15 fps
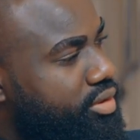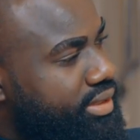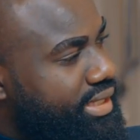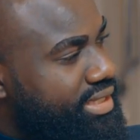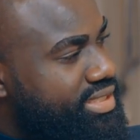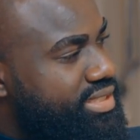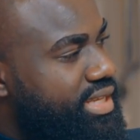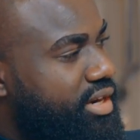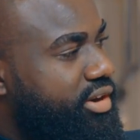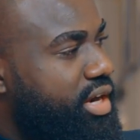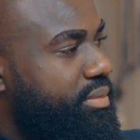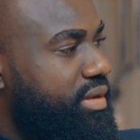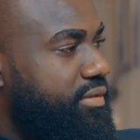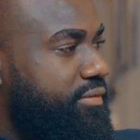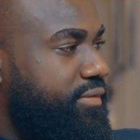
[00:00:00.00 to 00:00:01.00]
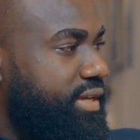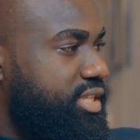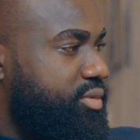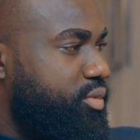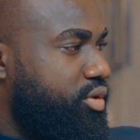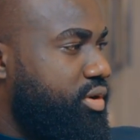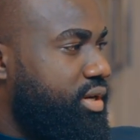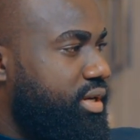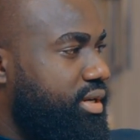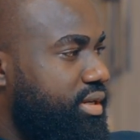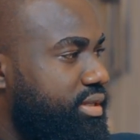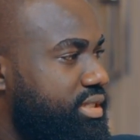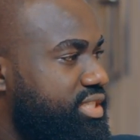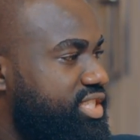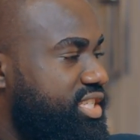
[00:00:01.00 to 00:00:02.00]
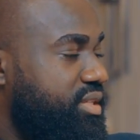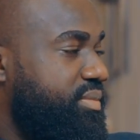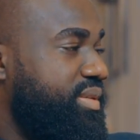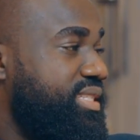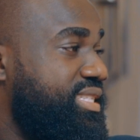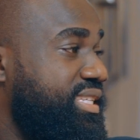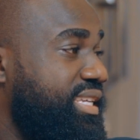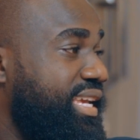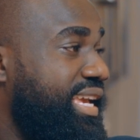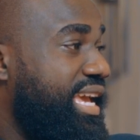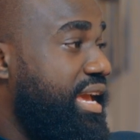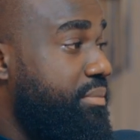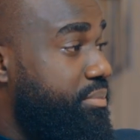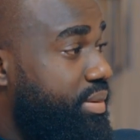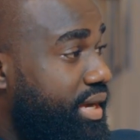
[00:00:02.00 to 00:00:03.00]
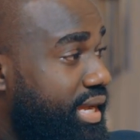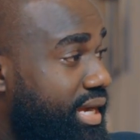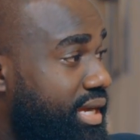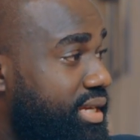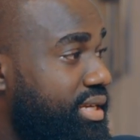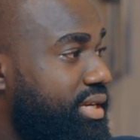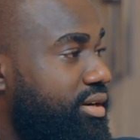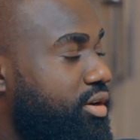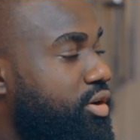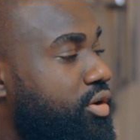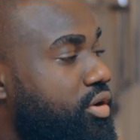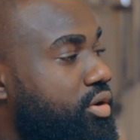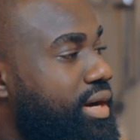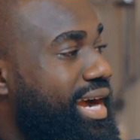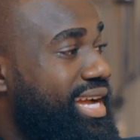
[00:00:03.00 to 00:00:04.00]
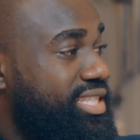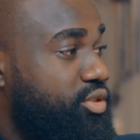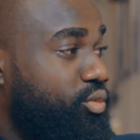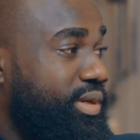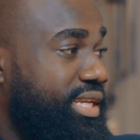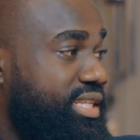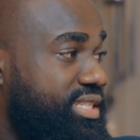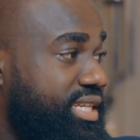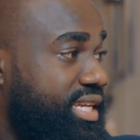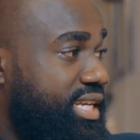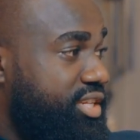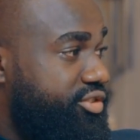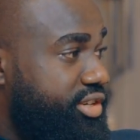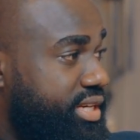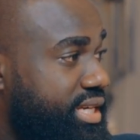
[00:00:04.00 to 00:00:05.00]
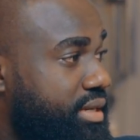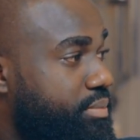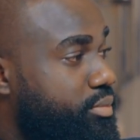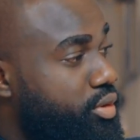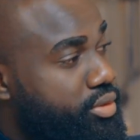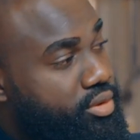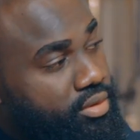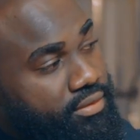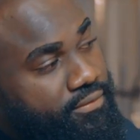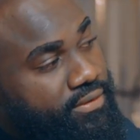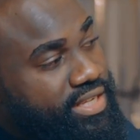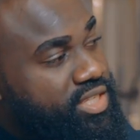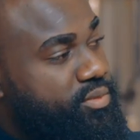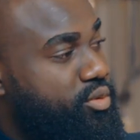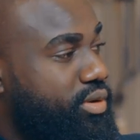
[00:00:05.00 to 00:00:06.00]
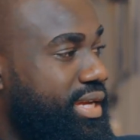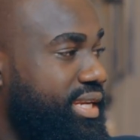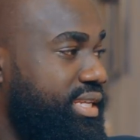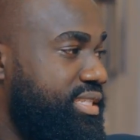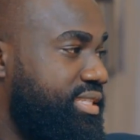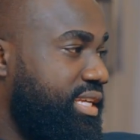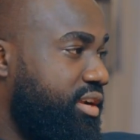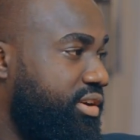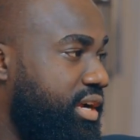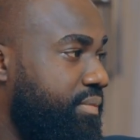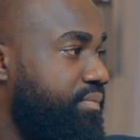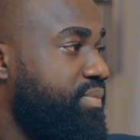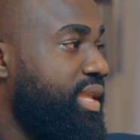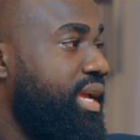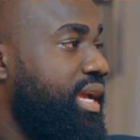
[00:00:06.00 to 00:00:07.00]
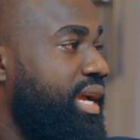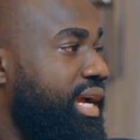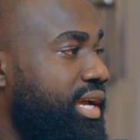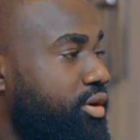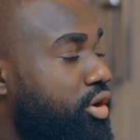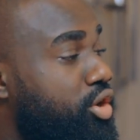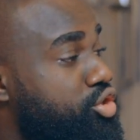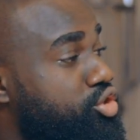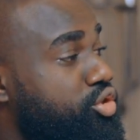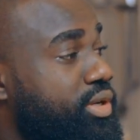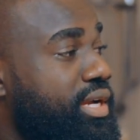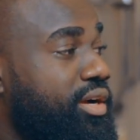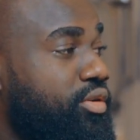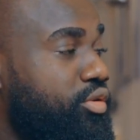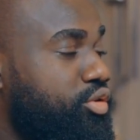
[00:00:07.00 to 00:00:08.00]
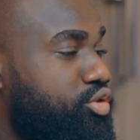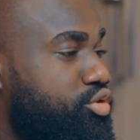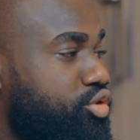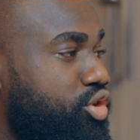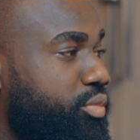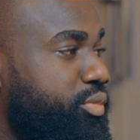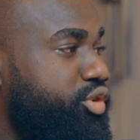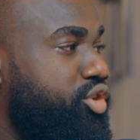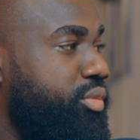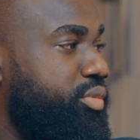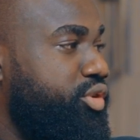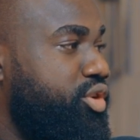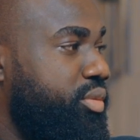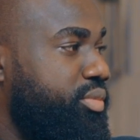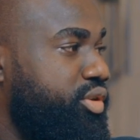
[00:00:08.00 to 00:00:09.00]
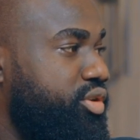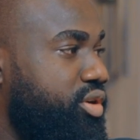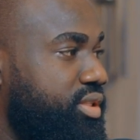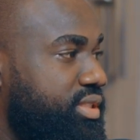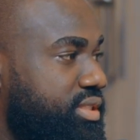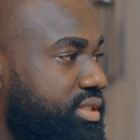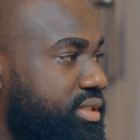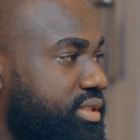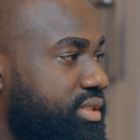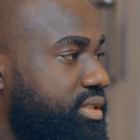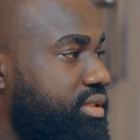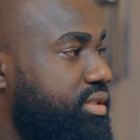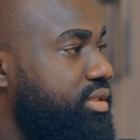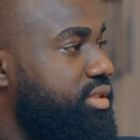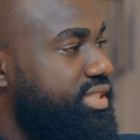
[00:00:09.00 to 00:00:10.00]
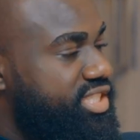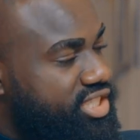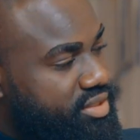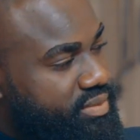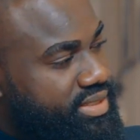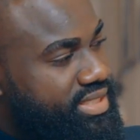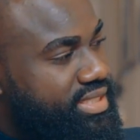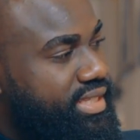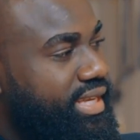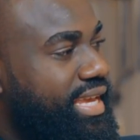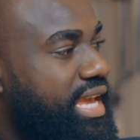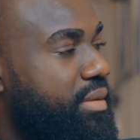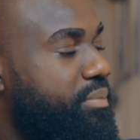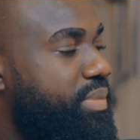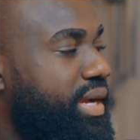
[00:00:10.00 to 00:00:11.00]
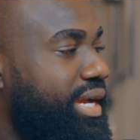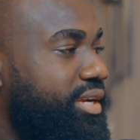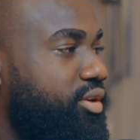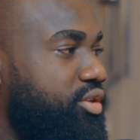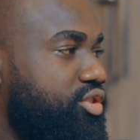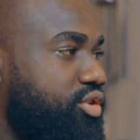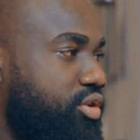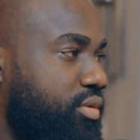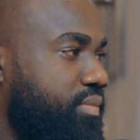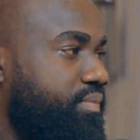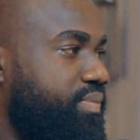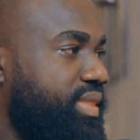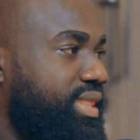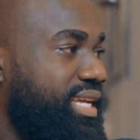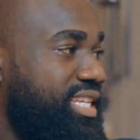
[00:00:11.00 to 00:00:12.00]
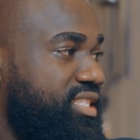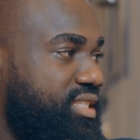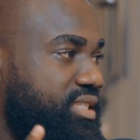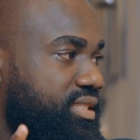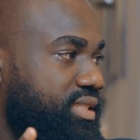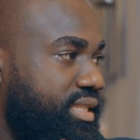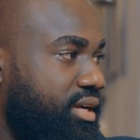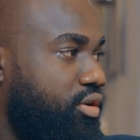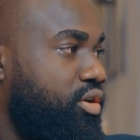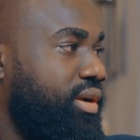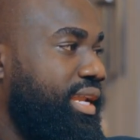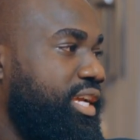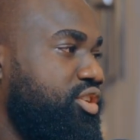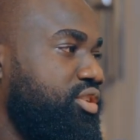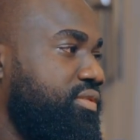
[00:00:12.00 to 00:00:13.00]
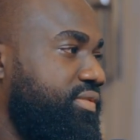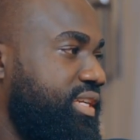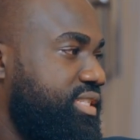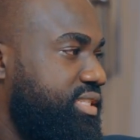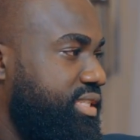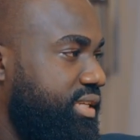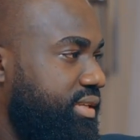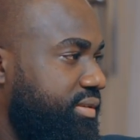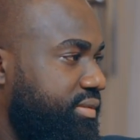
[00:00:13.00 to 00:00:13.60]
on Instagram and Facebook, GBTA Empire or at Winnie J the Trader, both on Facebook and Instagram. And also you can go to www.gbtaempire.com. That's the online university.